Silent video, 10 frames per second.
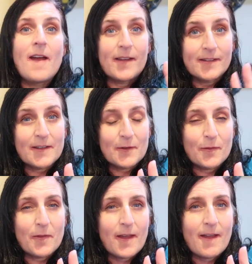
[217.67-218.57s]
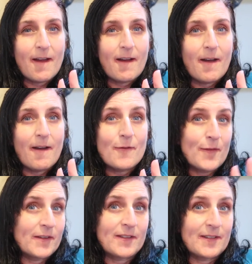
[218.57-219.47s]
as if they are
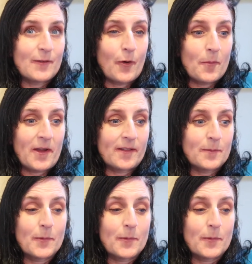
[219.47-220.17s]
fantasy romance,